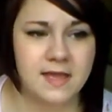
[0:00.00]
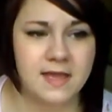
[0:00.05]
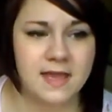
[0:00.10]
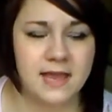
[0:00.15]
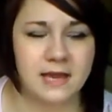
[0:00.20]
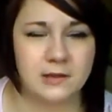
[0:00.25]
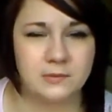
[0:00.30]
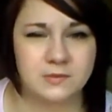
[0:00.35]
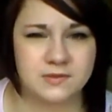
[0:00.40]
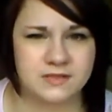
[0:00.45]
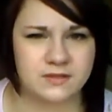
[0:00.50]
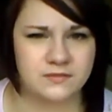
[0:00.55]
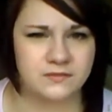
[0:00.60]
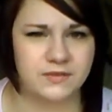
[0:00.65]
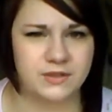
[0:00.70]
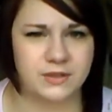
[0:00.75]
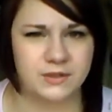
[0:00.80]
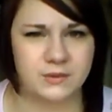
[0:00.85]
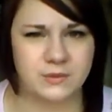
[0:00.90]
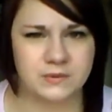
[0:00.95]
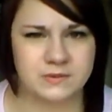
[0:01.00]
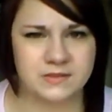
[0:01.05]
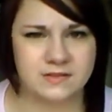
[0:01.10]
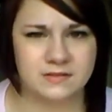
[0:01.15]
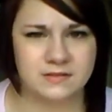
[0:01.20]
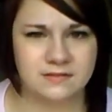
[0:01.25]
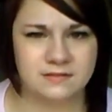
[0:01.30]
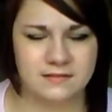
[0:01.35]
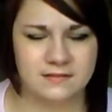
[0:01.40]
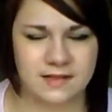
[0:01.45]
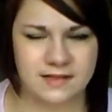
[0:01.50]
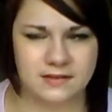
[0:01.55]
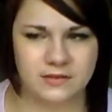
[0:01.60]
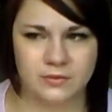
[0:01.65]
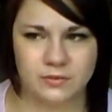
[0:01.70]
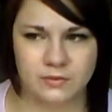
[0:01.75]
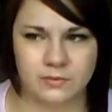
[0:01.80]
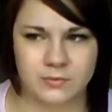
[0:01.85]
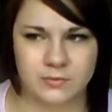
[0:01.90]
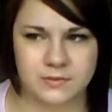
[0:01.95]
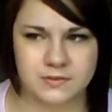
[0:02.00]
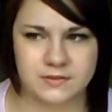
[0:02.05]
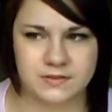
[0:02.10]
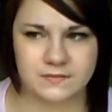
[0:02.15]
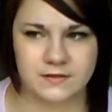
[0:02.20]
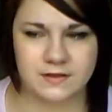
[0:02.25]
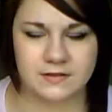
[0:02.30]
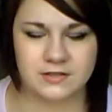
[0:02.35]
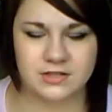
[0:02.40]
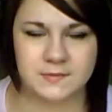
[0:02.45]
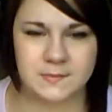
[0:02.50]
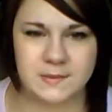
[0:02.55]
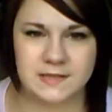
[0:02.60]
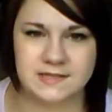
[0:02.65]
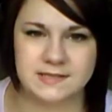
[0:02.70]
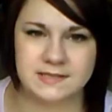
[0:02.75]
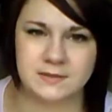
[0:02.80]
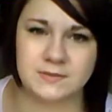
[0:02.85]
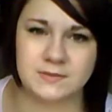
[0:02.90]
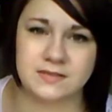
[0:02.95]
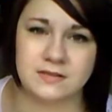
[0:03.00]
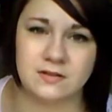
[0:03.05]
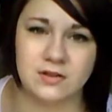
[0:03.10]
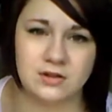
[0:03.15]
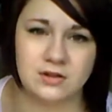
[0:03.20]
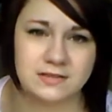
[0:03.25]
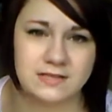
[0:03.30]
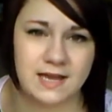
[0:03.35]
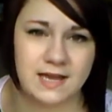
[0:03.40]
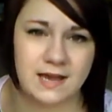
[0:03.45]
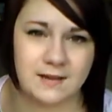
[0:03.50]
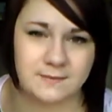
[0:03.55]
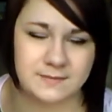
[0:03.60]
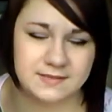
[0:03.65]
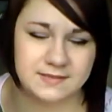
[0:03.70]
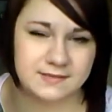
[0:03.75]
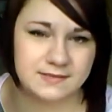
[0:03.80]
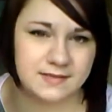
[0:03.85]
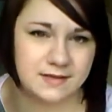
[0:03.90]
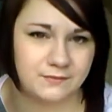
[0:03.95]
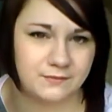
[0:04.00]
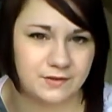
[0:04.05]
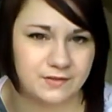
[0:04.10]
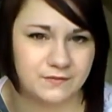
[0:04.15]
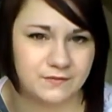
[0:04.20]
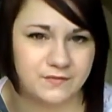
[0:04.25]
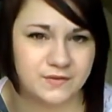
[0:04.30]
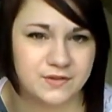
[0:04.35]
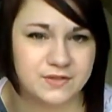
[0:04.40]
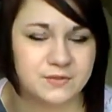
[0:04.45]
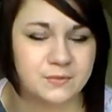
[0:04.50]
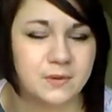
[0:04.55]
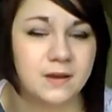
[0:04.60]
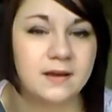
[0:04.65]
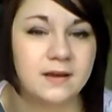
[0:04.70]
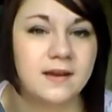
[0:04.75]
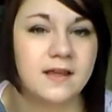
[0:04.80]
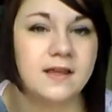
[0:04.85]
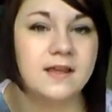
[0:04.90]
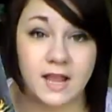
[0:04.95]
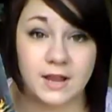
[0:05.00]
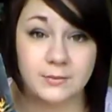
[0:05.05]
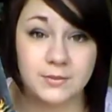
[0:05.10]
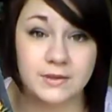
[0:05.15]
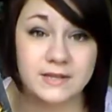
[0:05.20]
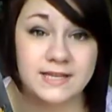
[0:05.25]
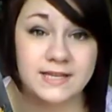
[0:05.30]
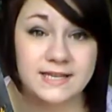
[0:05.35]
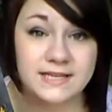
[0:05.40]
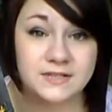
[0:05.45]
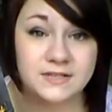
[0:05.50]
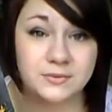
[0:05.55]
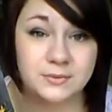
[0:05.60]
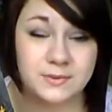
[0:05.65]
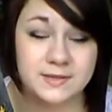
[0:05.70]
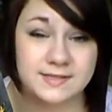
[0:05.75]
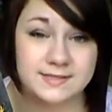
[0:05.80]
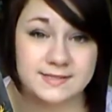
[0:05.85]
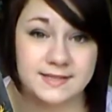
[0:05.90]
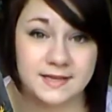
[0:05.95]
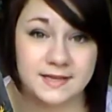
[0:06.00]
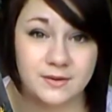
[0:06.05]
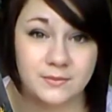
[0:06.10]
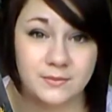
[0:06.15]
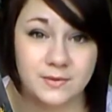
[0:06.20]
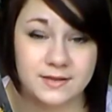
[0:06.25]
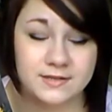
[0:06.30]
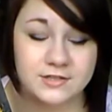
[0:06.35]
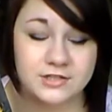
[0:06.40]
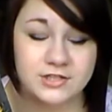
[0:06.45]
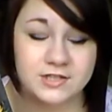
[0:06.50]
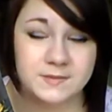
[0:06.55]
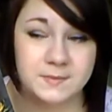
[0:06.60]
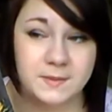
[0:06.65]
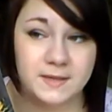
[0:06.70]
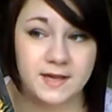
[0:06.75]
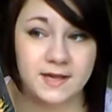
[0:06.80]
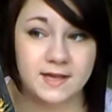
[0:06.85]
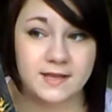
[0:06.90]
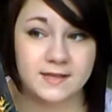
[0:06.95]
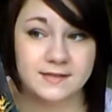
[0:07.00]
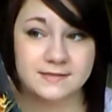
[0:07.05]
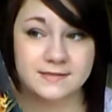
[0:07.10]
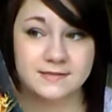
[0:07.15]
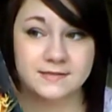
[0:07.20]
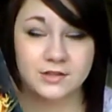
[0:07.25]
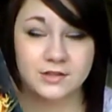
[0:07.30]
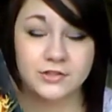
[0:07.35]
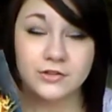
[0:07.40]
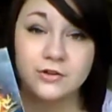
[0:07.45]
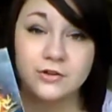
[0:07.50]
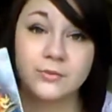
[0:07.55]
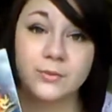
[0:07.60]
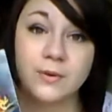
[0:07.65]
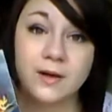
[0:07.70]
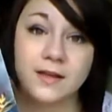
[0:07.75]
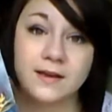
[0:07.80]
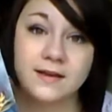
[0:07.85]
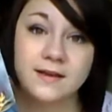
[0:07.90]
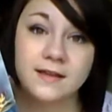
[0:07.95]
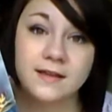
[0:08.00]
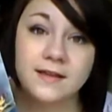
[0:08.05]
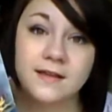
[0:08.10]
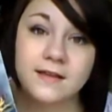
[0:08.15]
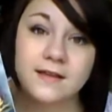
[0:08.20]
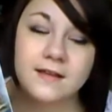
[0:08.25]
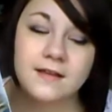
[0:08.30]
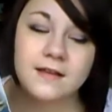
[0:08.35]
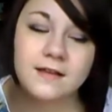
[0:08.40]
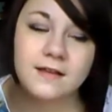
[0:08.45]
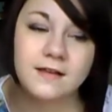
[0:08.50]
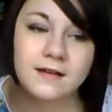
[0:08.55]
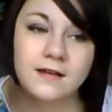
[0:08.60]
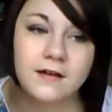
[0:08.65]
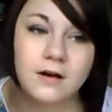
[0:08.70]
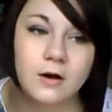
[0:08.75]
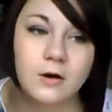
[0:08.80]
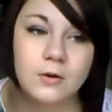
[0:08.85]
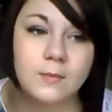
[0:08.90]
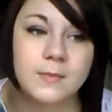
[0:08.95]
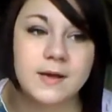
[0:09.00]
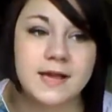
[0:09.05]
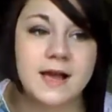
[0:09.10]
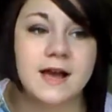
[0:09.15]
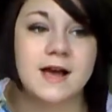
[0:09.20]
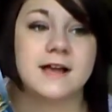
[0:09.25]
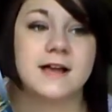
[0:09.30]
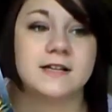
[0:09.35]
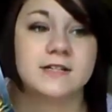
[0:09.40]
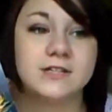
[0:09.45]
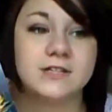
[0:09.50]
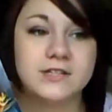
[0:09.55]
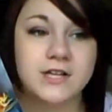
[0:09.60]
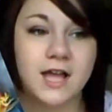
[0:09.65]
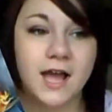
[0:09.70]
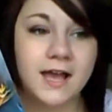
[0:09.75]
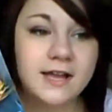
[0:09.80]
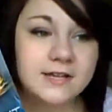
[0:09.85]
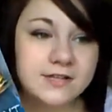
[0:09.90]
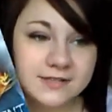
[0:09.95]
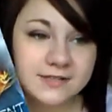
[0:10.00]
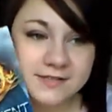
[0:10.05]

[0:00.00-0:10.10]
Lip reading: and was confused like through most of it just because it was a long time since I've read the first one. I really need to read the second one just because the third one, oh my gosh, I